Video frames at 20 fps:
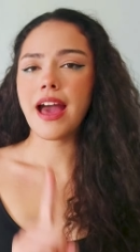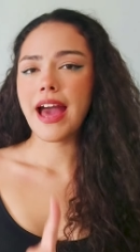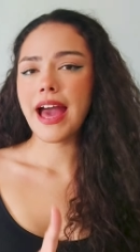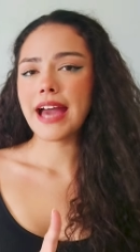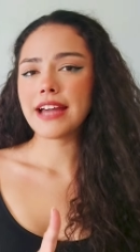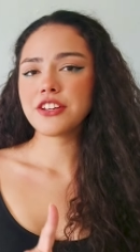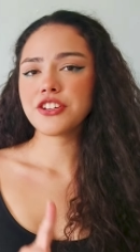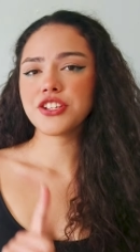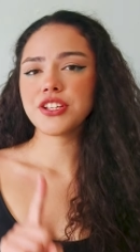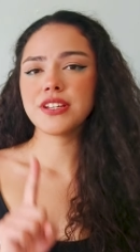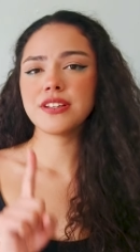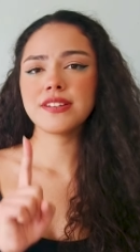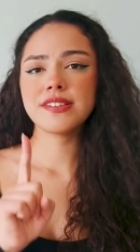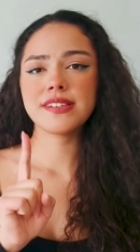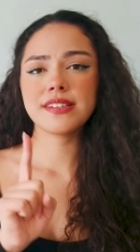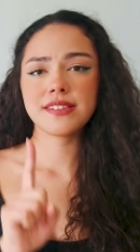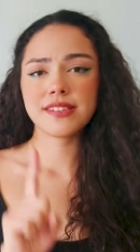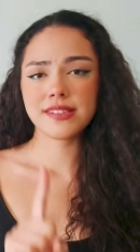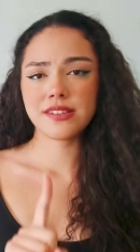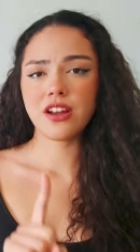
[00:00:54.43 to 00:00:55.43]

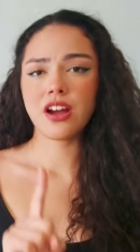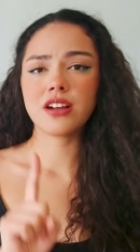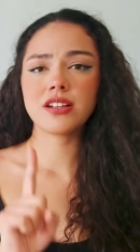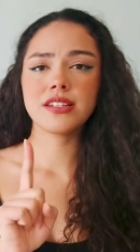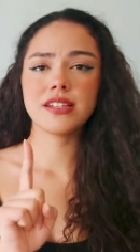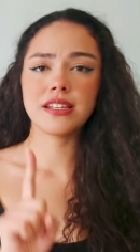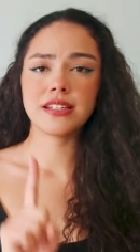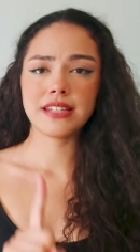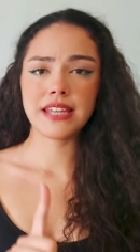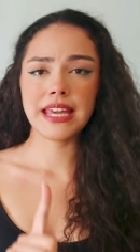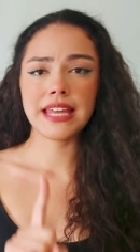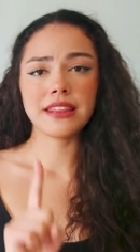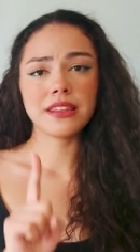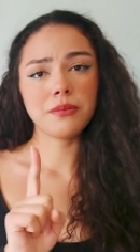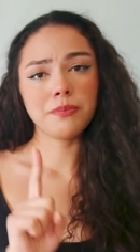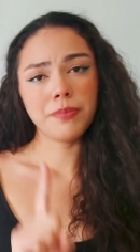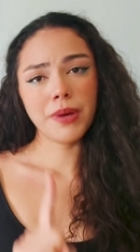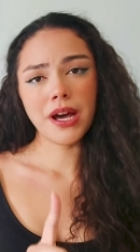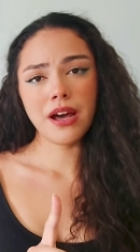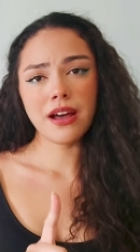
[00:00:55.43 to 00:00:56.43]
Actions started in
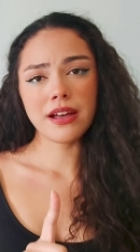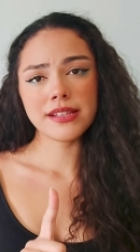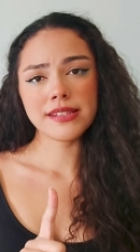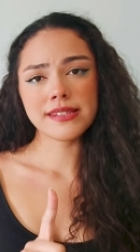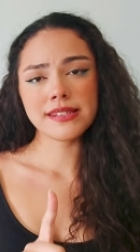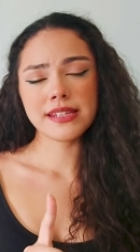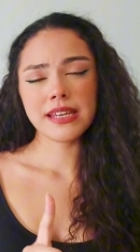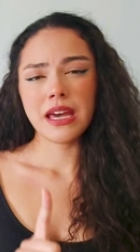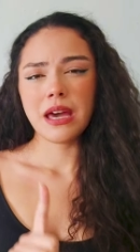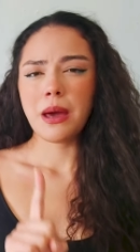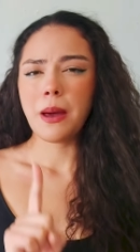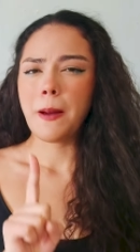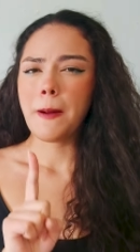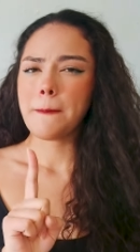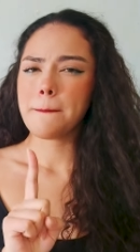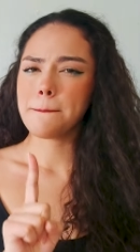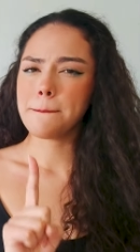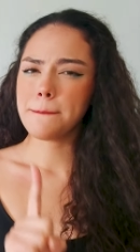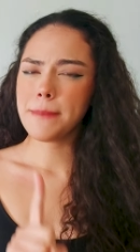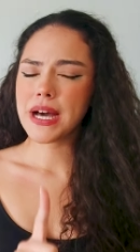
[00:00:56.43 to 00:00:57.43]
the past,
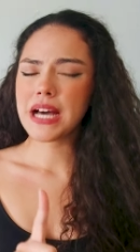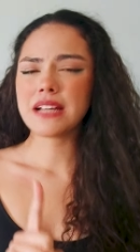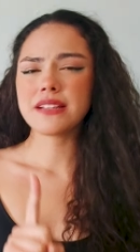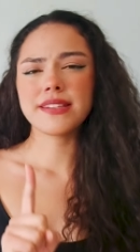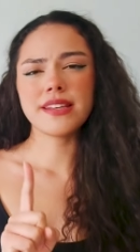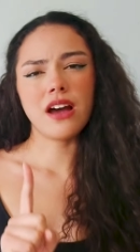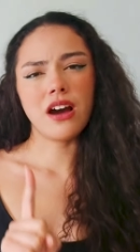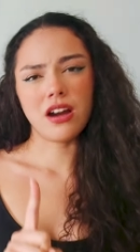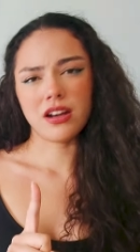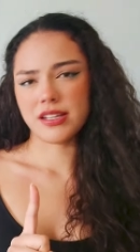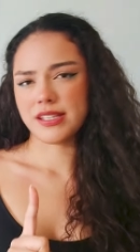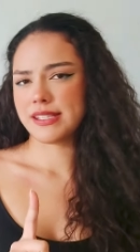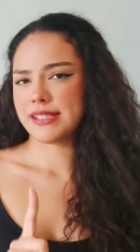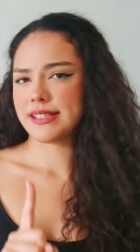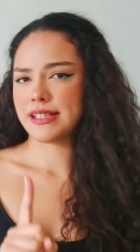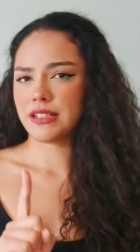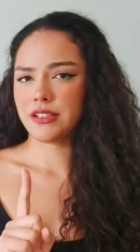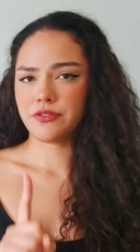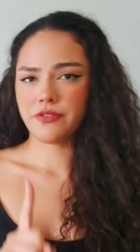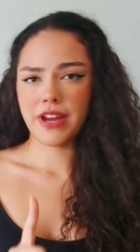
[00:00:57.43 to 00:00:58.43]
but are
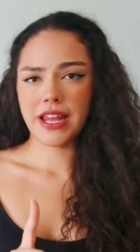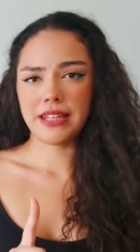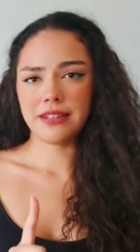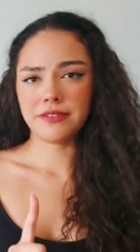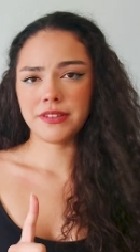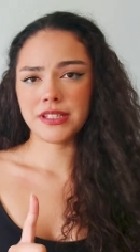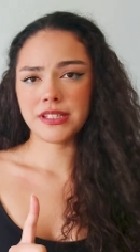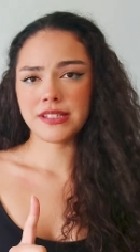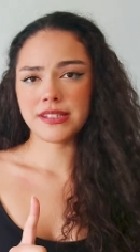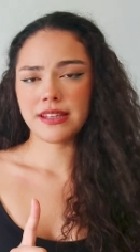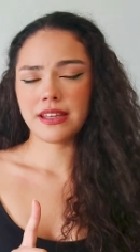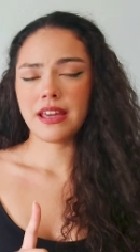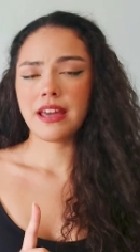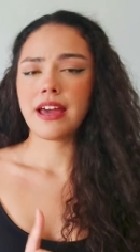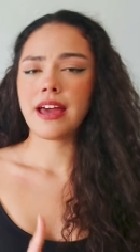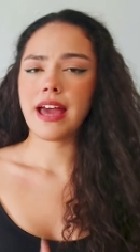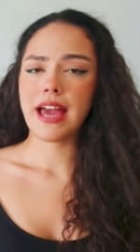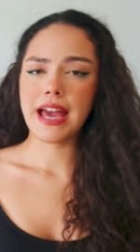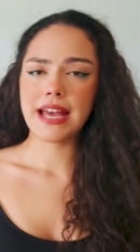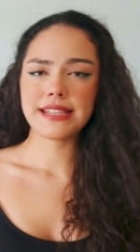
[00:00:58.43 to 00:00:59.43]
still relevant.
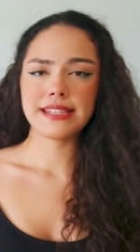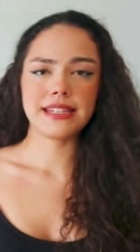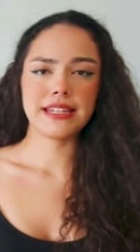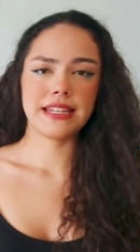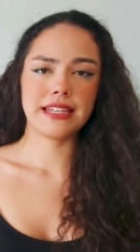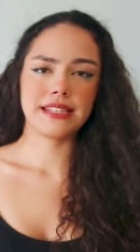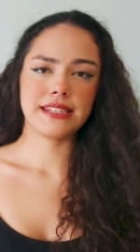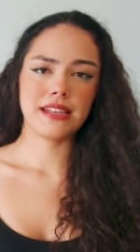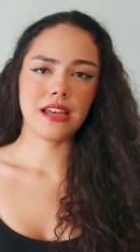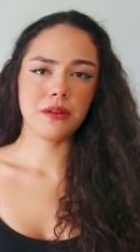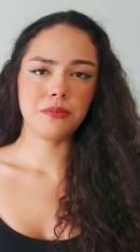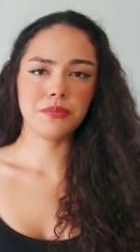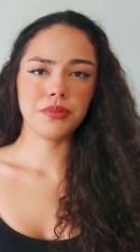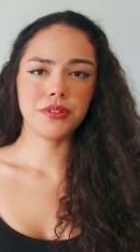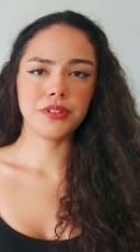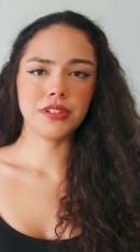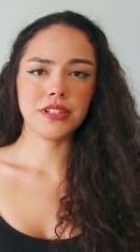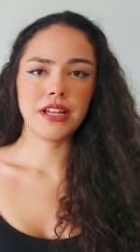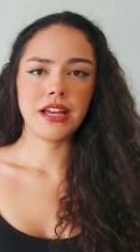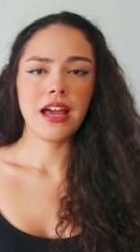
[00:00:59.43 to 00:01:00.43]
As an
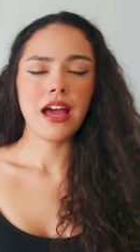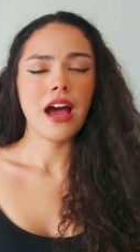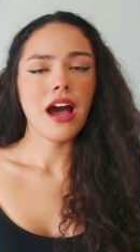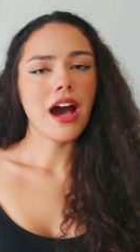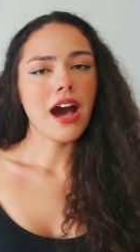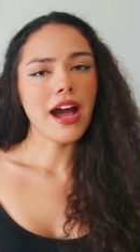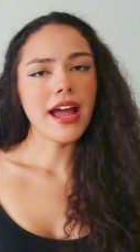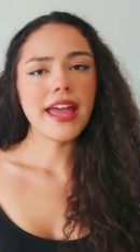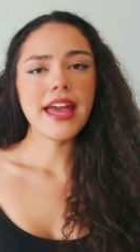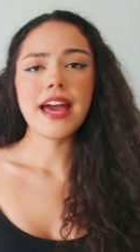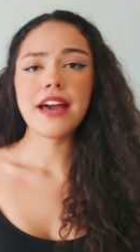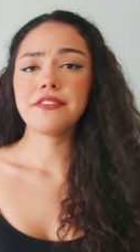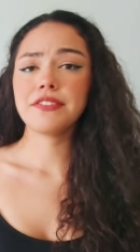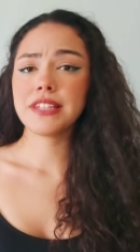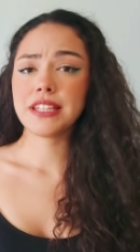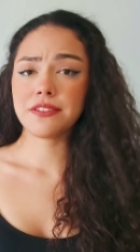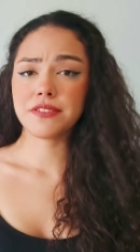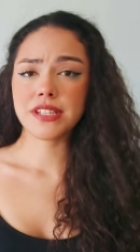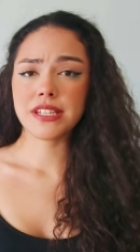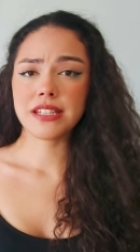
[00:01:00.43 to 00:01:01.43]
example, I
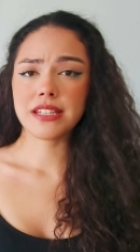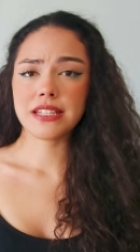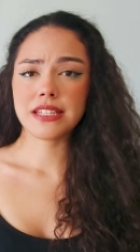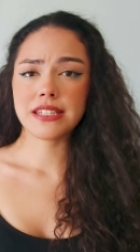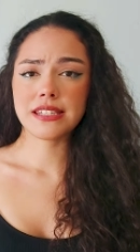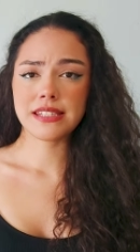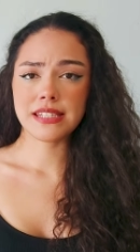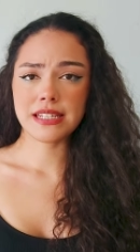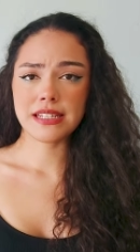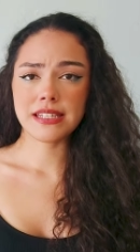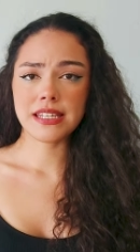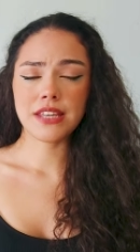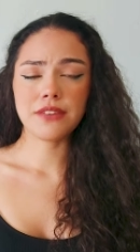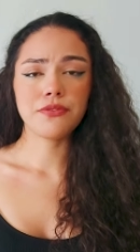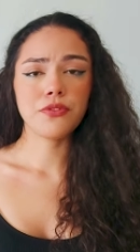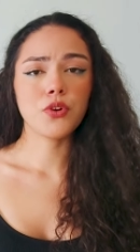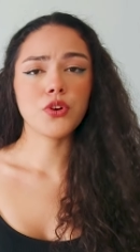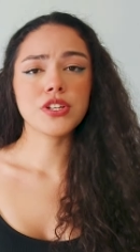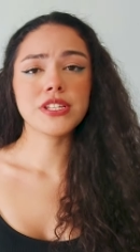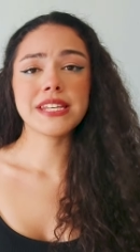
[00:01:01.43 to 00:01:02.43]
have lived in this city
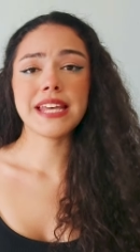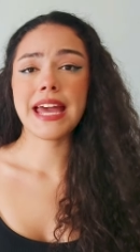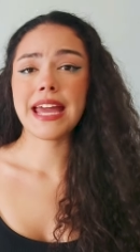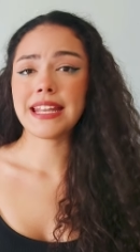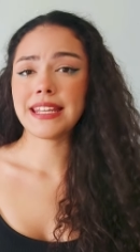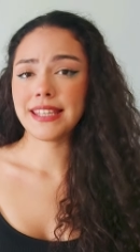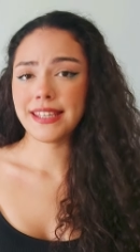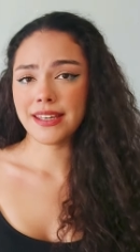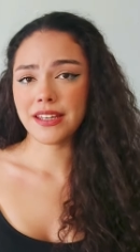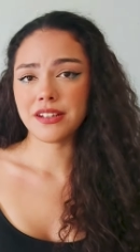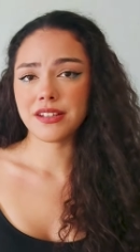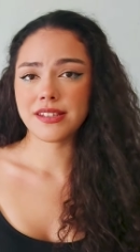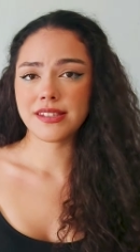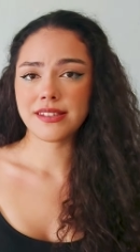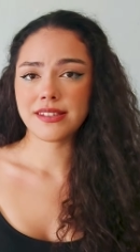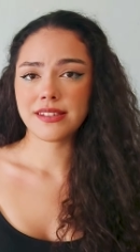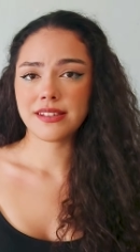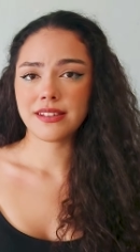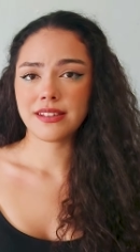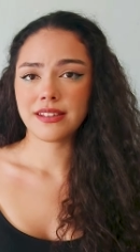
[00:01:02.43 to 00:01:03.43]
for ten
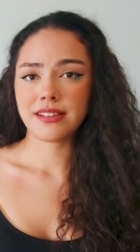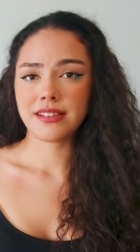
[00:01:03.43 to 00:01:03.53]
years.